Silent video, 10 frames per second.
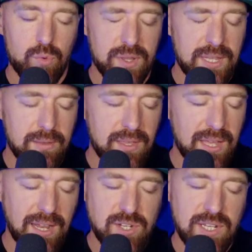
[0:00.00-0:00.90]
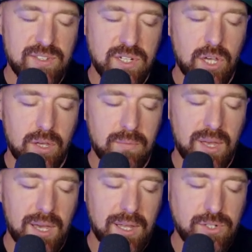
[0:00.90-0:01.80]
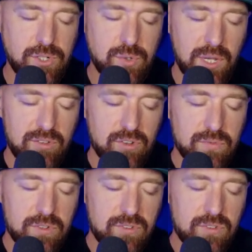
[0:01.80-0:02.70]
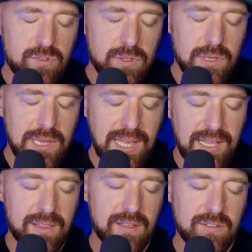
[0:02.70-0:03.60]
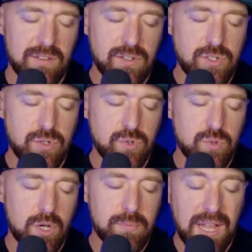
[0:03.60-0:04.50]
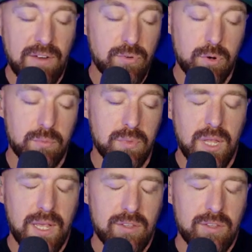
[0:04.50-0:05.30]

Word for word: really getting a chance to come onto a service like this, into a platform